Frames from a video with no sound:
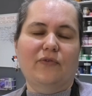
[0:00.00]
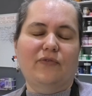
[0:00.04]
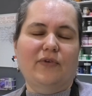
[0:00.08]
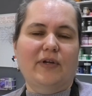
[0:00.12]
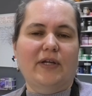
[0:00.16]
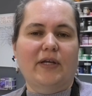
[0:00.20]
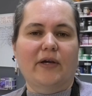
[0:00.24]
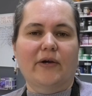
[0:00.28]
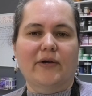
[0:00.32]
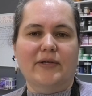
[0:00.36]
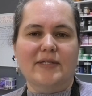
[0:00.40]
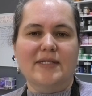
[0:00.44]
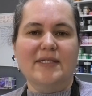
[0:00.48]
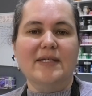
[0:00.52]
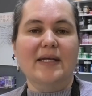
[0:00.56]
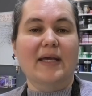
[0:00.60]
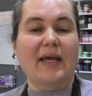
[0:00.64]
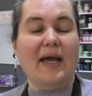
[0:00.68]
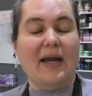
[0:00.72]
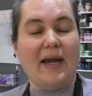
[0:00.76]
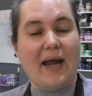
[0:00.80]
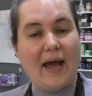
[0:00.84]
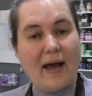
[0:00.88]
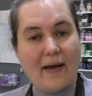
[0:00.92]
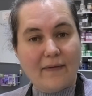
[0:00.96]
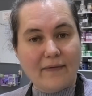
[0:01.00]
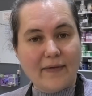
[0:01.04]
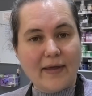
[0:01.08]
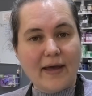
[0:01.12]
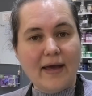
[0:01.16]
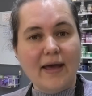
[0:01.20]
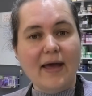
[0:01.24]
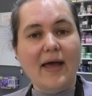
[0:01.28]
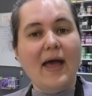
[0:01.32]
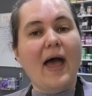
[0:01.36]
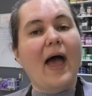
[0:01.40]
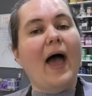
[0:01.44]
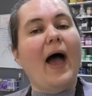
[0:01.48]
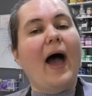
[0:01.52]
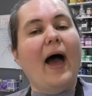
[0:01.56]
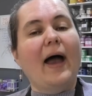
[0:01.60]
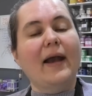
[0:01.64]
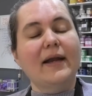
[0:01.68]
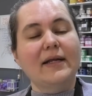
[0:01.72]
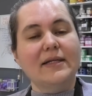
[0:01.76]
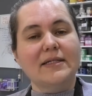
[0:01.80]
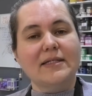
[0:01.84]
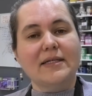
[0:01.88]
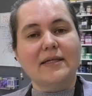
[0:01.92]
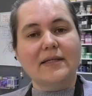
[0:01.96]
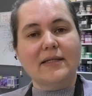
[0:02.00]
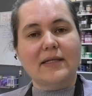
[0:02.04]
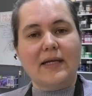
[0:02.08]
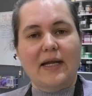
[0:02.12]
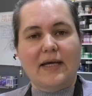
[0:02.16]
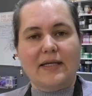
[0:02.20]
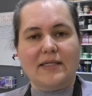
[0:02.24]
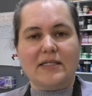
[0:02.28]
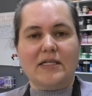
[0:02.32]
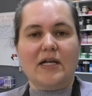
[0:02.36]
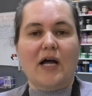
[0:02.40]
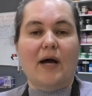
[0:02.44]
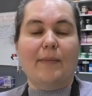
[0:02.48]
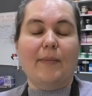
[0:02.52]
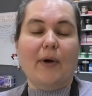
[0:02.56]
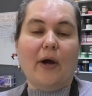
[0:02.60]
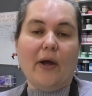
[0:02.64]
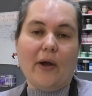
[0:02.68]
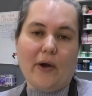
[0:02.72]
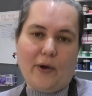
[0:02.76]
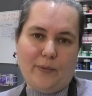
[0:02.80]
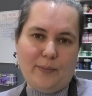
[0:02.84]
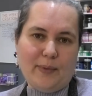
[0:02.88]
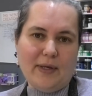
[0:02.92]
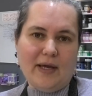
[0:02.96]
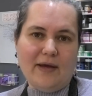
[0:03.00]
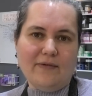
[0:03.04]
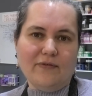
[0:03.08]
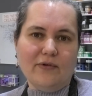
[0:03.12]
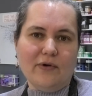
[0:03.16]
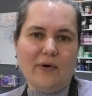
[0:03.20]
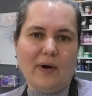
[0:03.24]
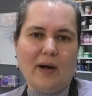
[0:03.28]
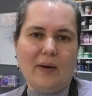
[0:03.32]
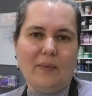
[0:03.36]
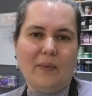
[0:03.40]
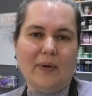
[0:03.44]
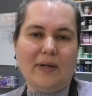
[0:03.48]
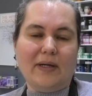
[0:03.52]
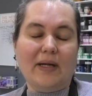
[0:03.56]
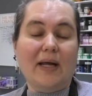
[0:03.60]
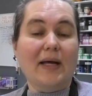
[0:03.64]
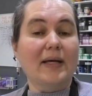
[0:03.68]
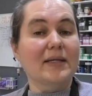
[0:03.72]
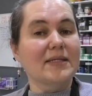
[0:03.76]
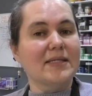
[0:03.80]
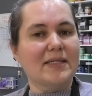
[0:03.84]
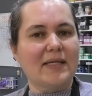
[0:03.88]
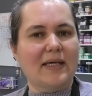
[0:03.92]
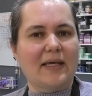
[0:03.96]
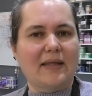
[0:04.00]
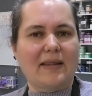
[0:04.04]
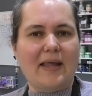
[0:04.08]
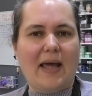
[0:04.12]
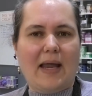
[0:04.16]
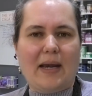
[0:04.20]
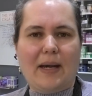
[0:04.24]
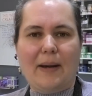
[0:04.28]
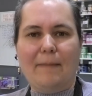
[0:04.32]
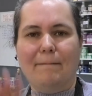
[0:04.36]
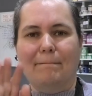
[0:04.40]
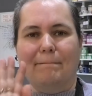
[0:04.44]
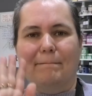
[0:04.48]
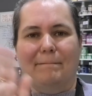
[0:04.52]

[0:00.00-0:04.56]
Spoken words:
videos to get out there. And until the next time, I hope you have a great one. I'll see you then.